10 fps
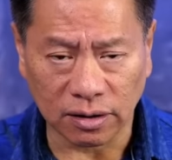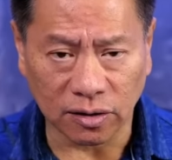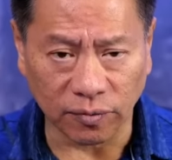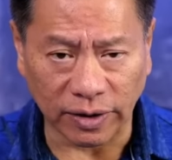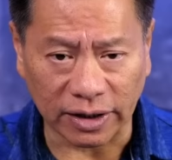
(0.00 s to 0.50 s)

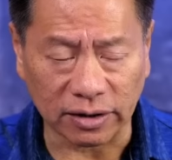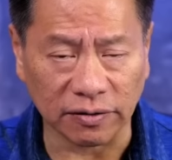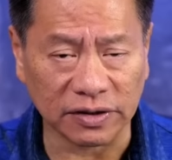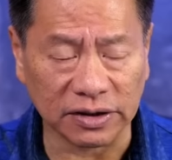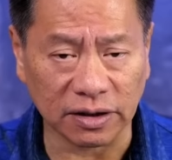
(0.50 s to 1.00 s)
come back to
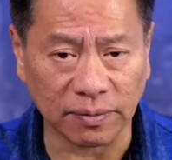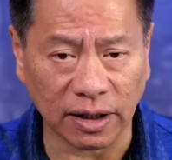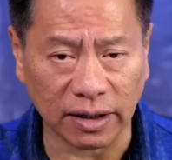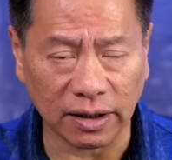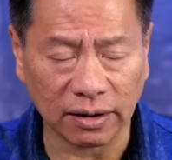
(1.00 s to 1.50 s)
your physical
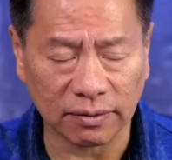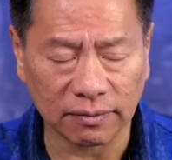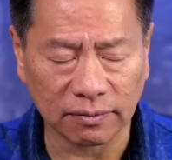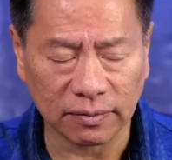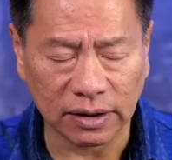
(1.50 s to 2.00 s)
body.
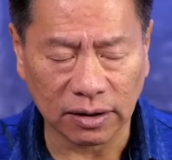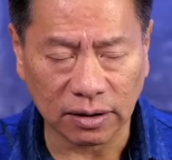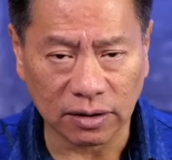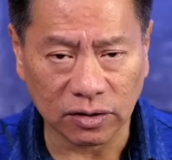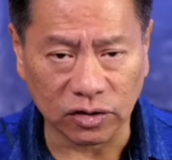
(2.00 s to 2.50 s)

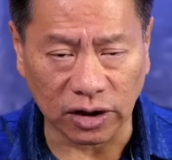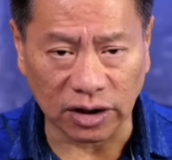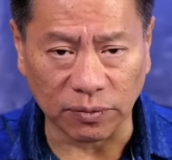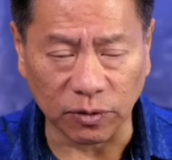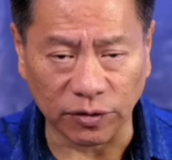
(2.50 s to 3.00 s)

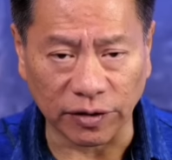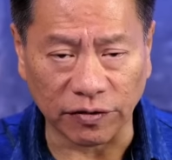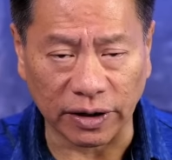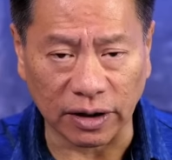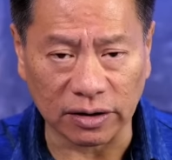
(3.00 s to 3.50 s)
Gently move your
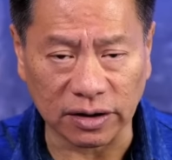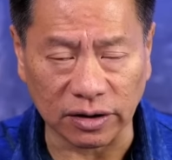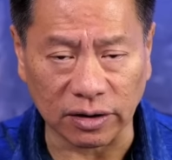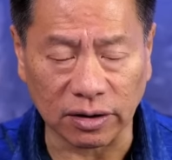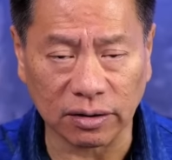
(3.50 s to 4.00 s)
fingers
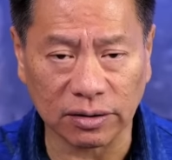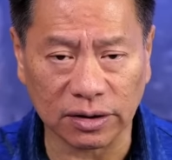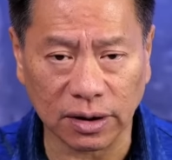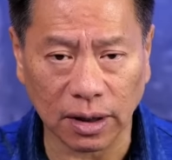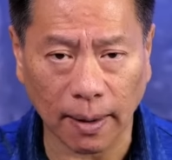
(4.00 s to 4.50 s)
and your
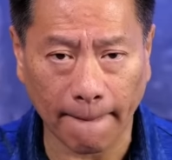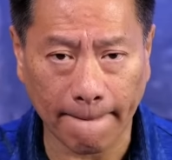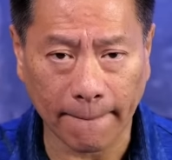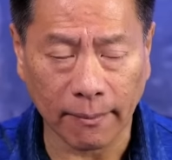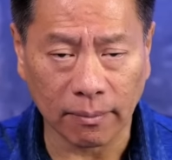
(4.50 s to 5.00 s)
toes.
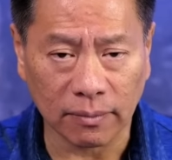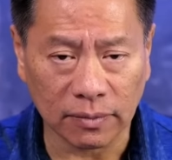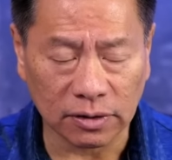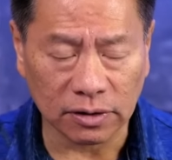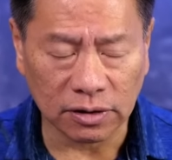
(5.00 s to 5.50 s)

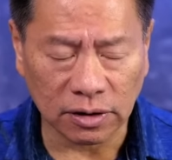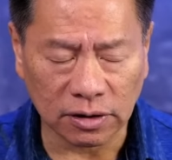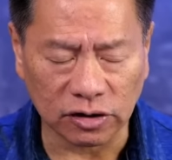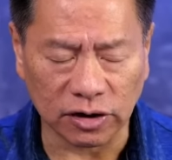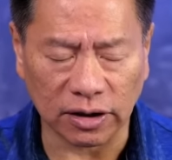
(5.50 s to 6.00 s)

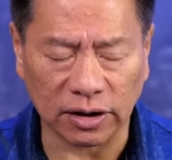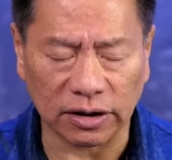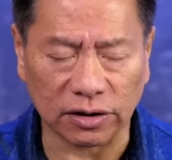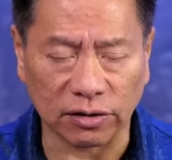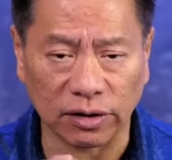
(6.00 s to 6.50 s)
Gently
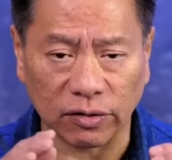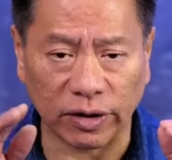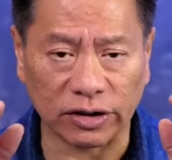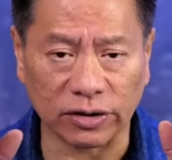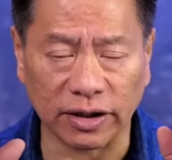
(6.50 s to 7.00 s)
and slowly
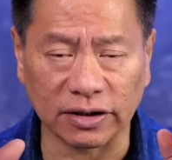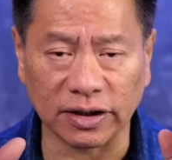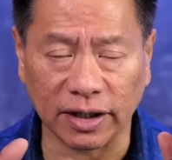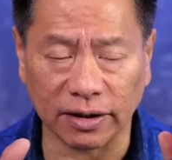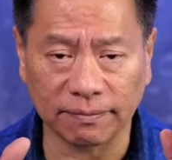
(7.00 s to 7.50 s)
raise your hands
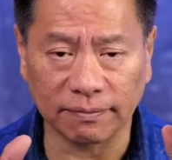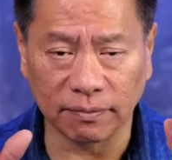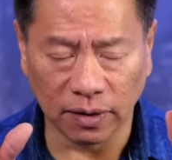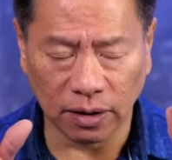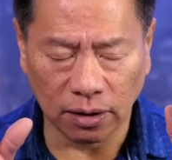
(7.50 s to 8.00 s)
again.
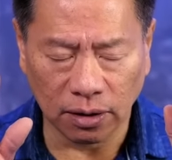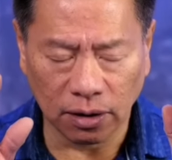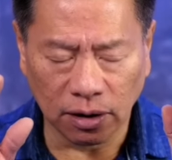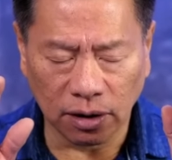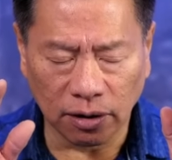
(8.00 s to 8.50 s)

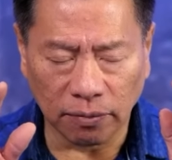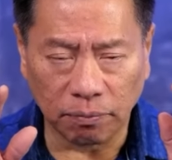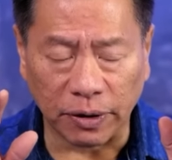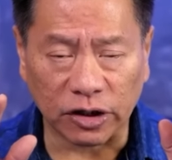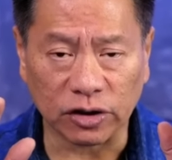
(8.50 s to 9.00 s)

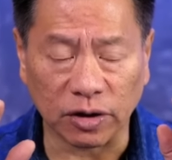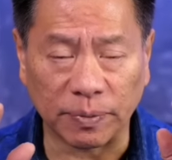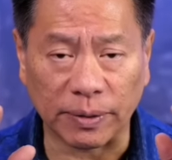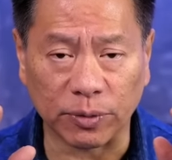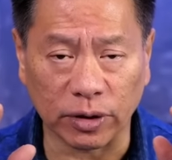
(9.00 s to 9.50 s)
Picture the
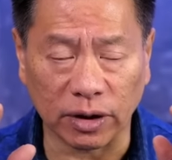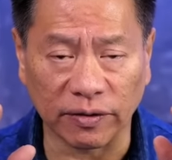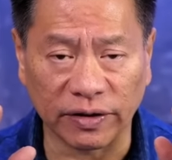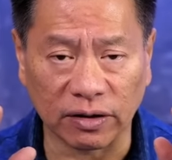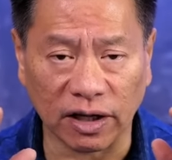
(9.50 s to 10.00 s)
people you
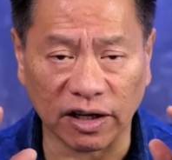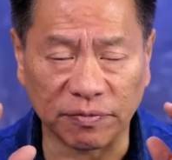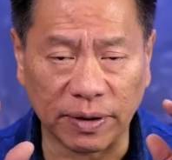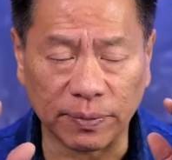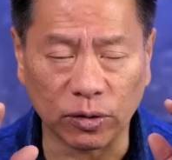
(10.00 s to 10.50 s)
love in your
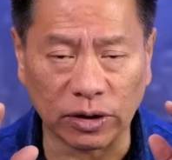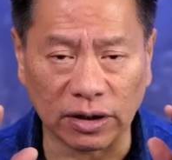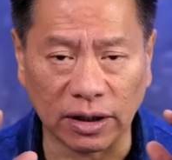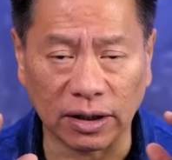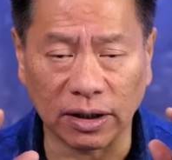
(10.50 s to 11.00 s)
life, people who
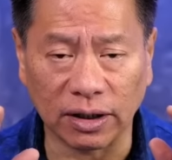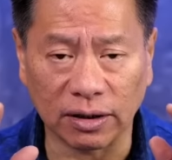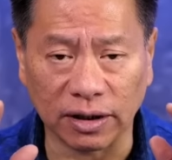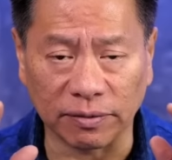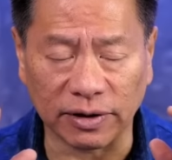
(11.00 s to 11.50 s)
need
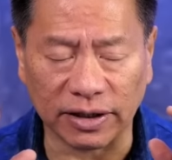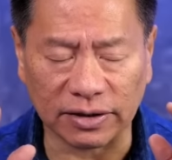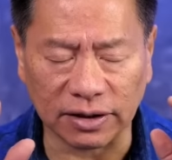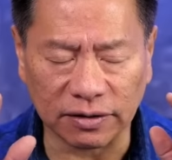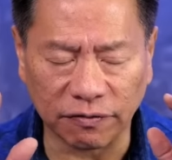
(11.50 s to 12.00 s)
healing, need
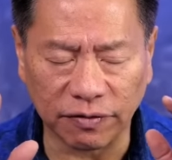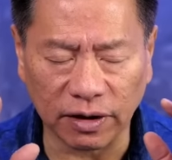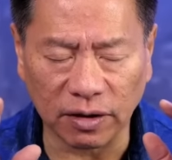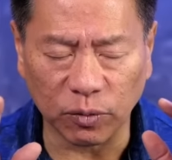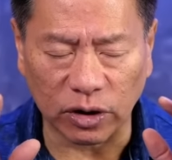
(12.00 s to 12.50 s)
blessings,
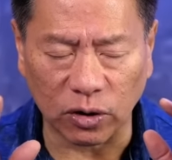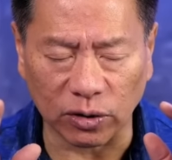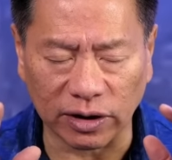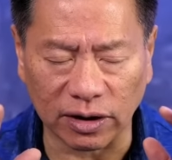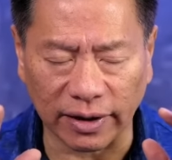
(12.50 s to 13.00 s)
fill them with
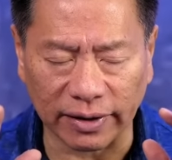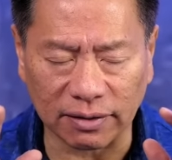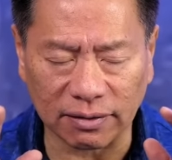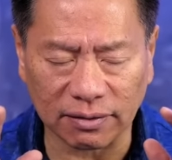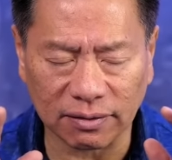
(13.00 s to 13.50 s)
golden light.